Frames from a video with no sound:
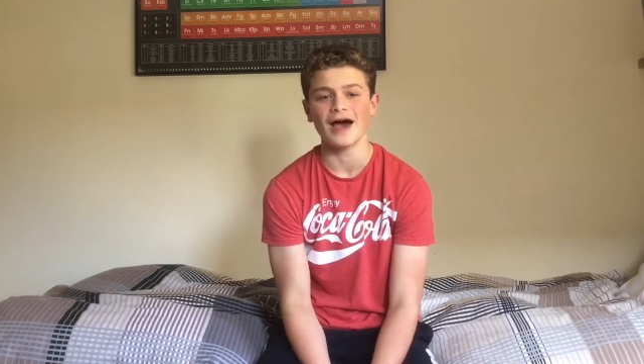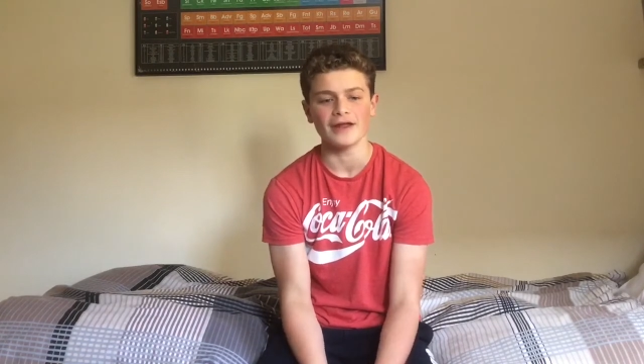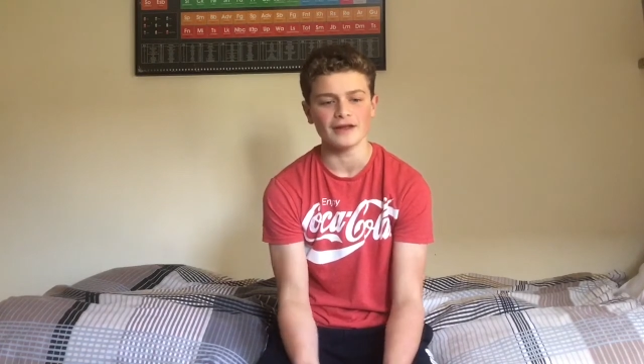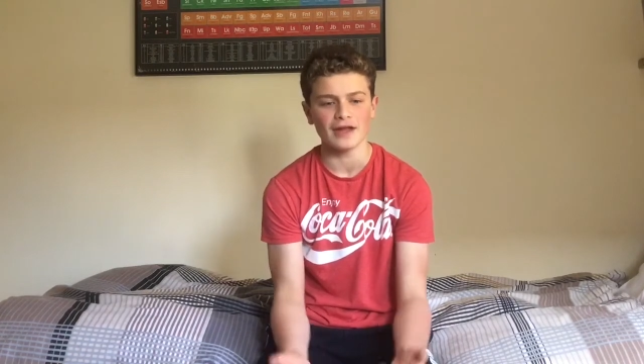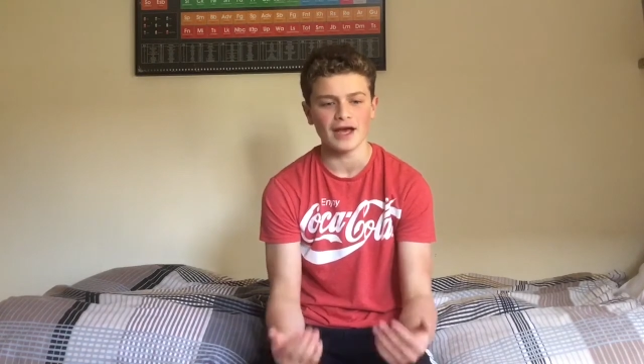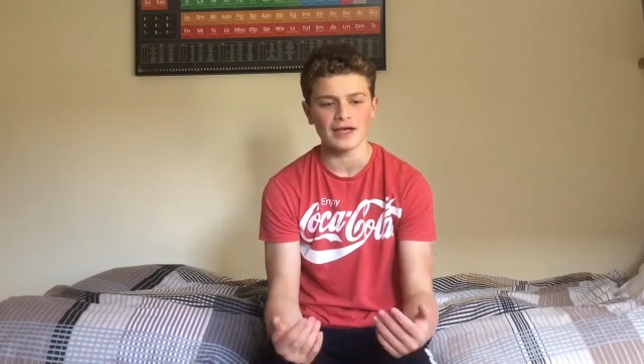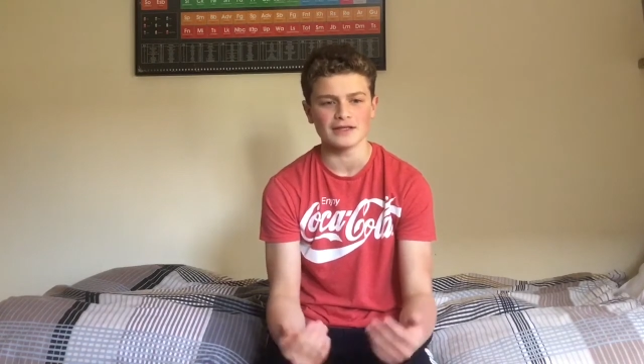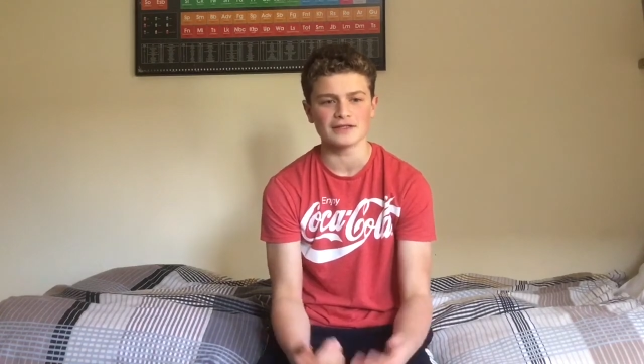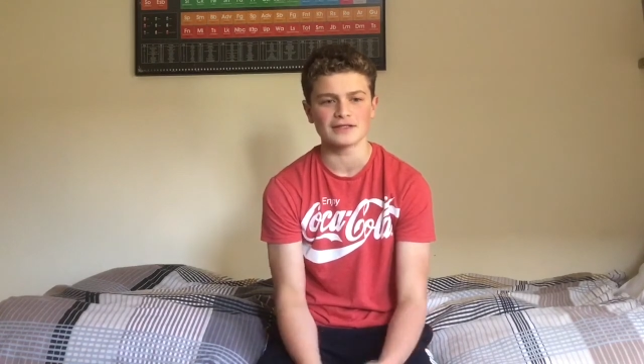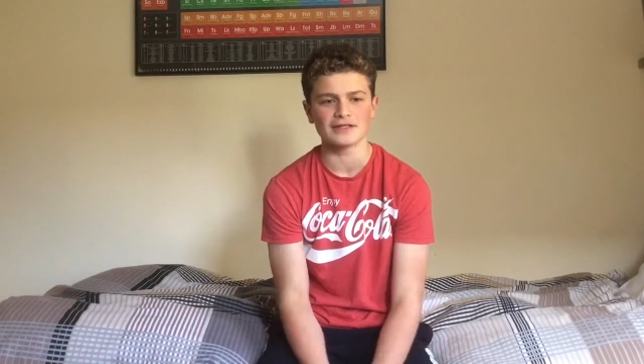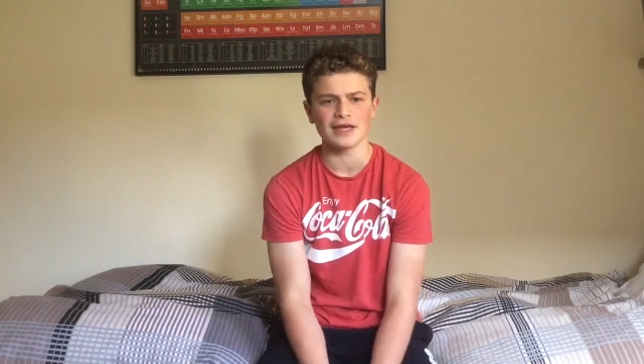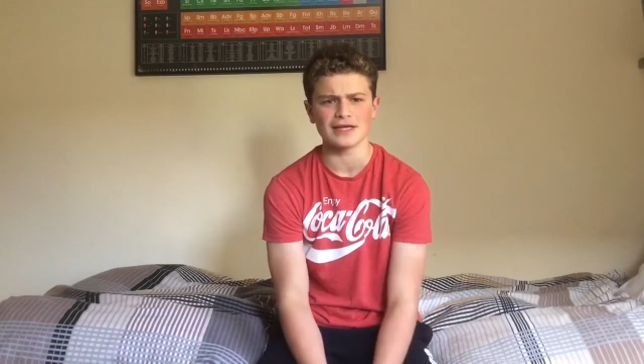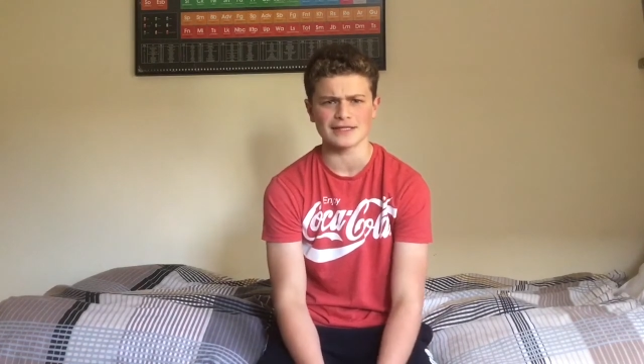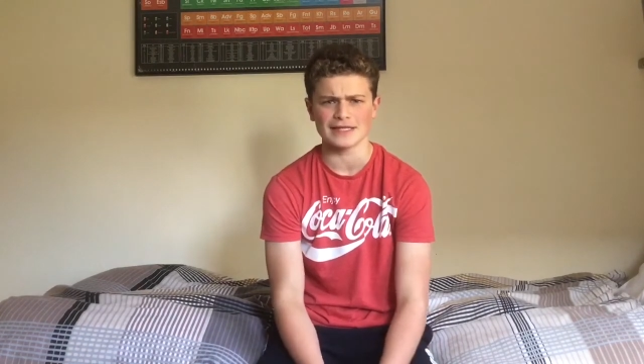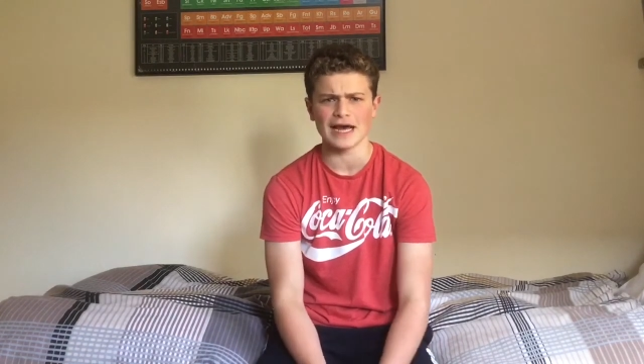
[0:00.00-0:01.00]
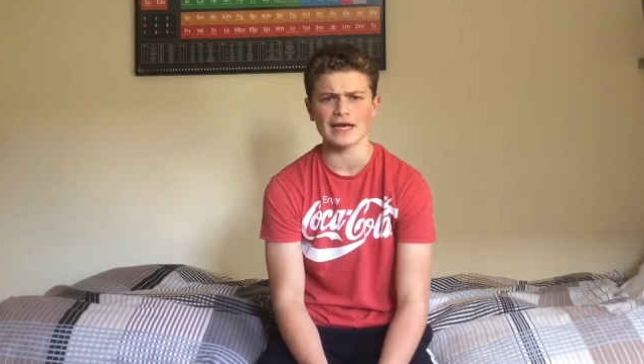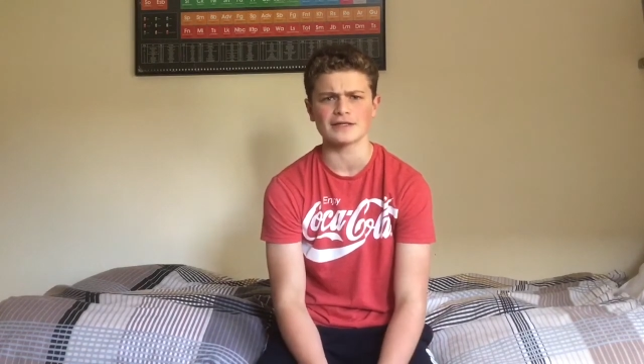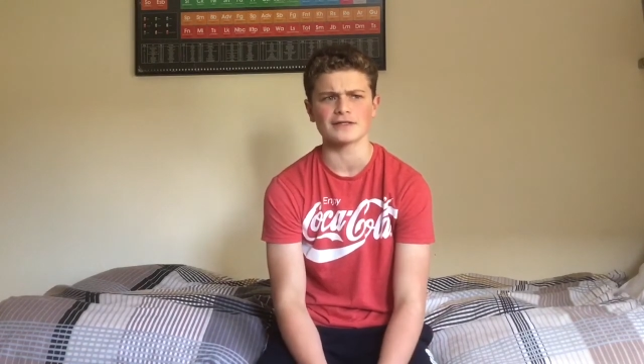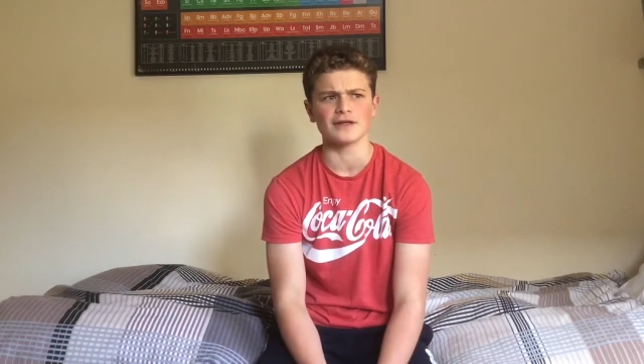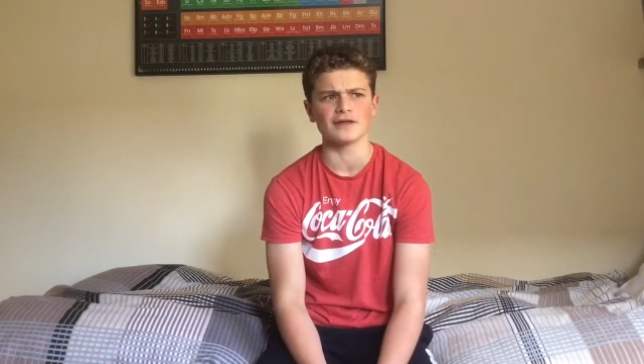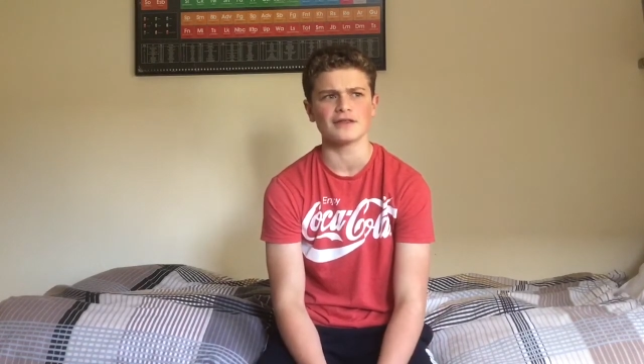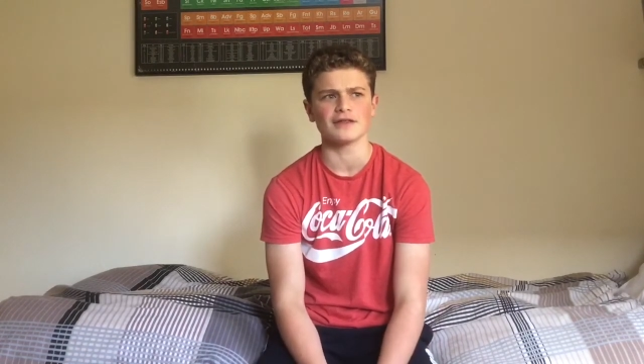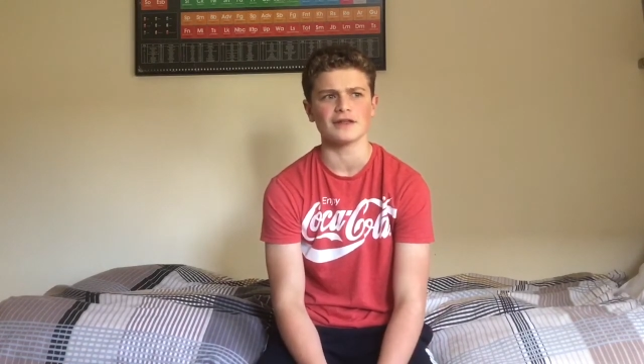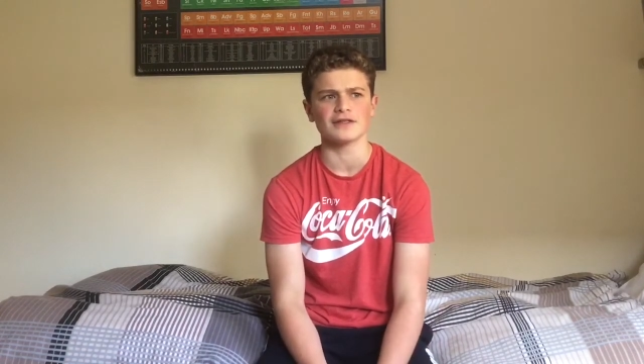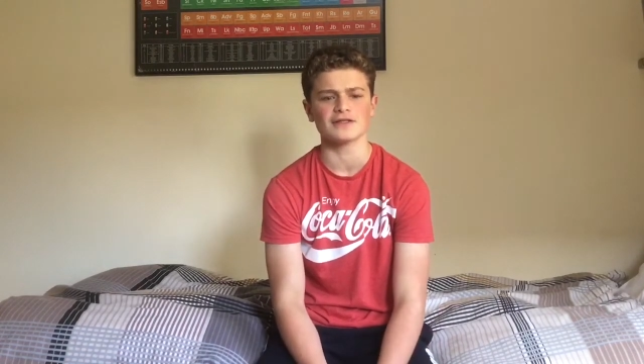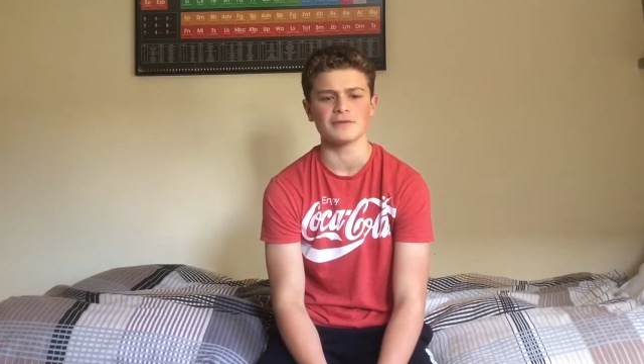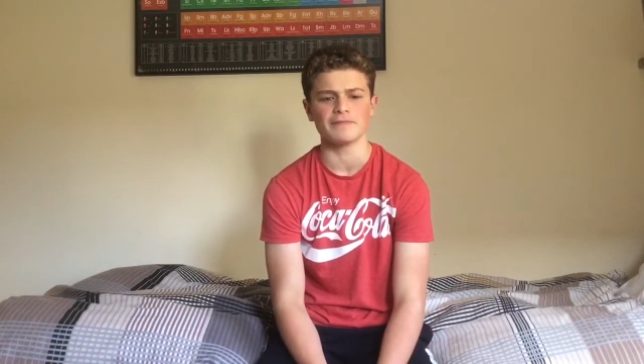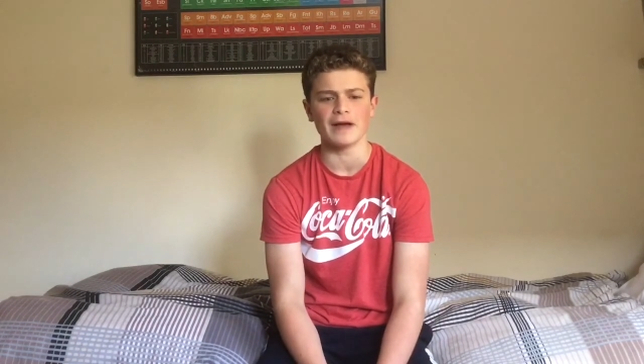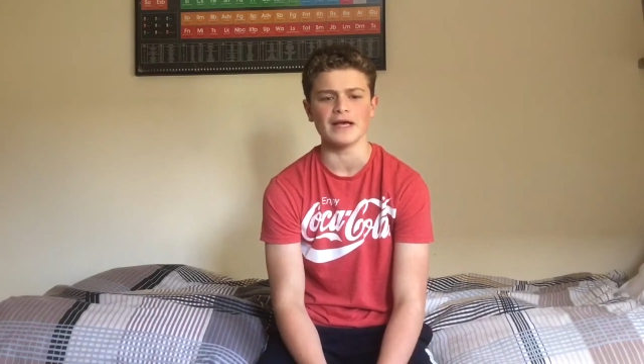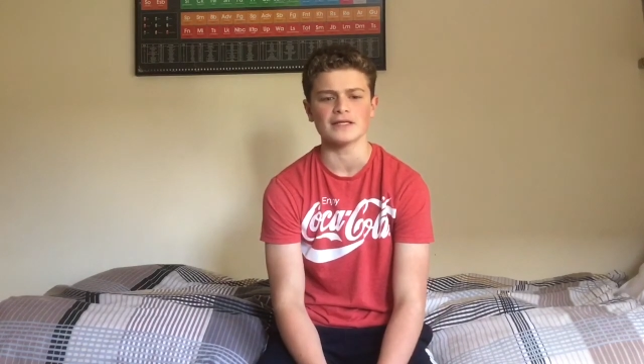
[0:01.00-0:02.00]
And as an actor, I think that's
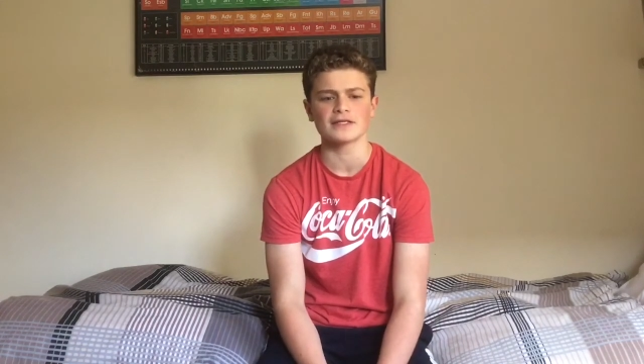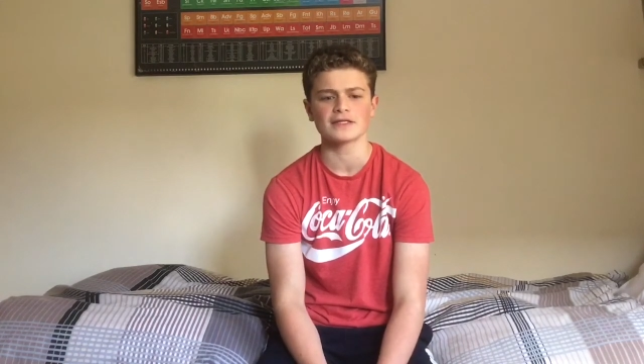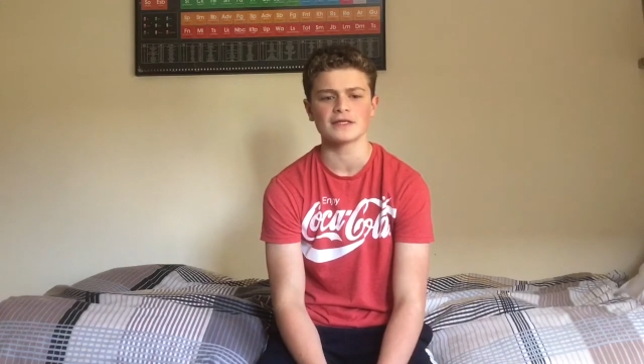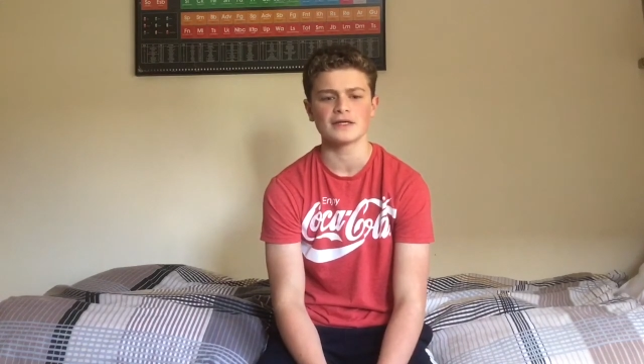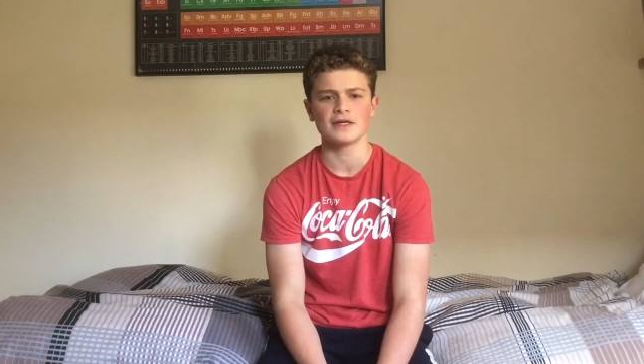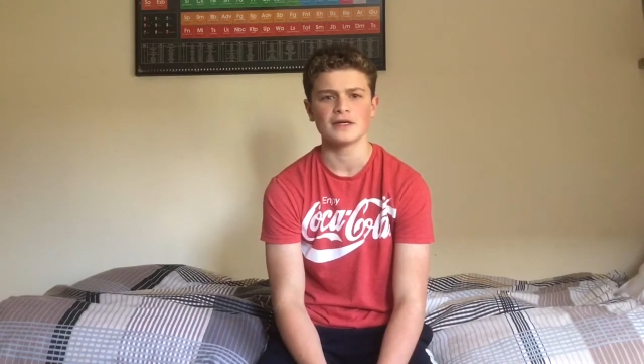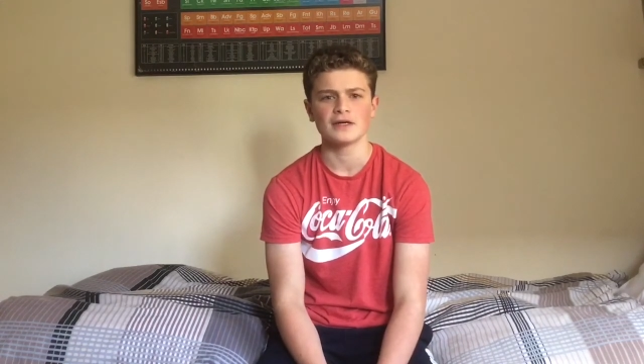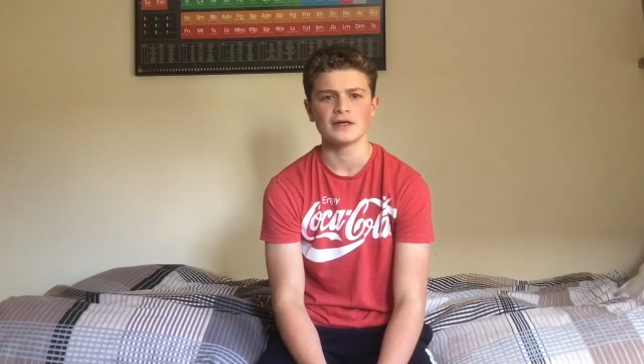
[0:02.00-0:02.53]
the best